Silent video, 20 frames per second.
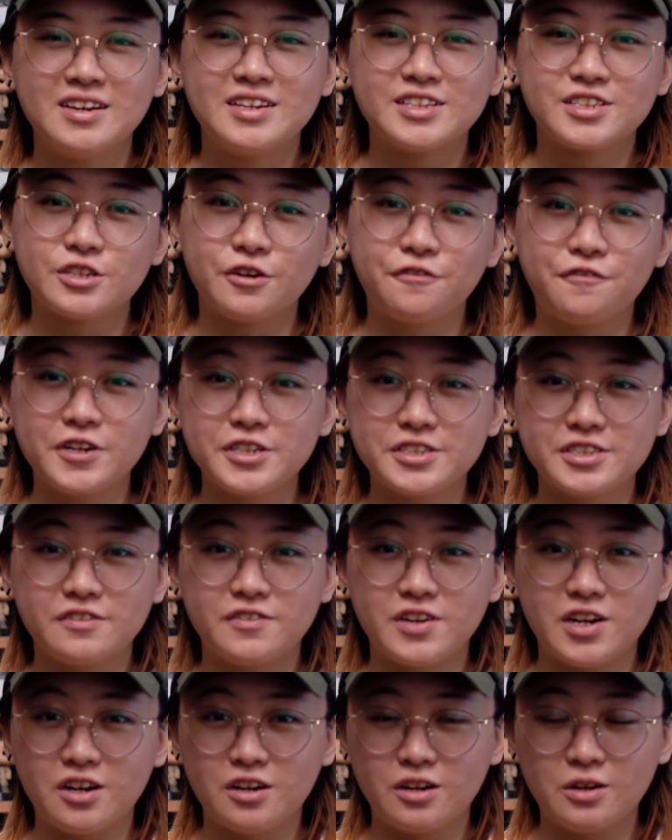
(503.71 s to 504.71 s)
So first of
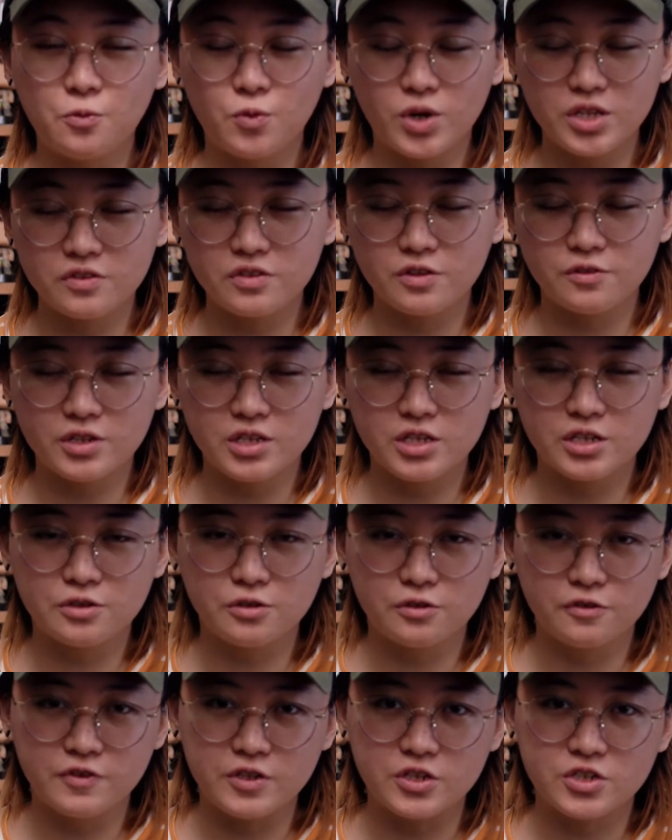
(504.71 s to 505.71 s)
all, one of the really
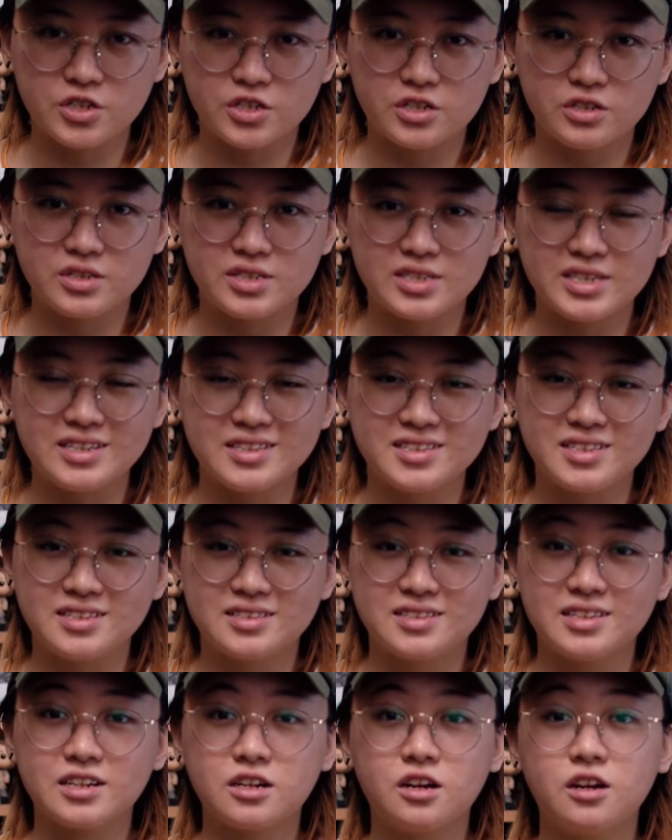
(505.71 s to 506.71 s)
cool features is this
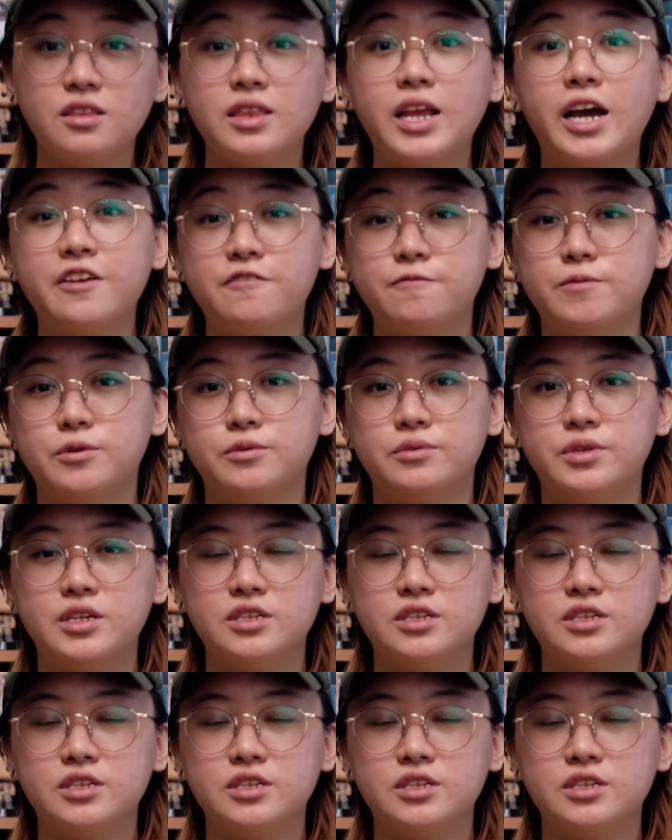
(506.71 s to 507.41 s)
thing called live mode,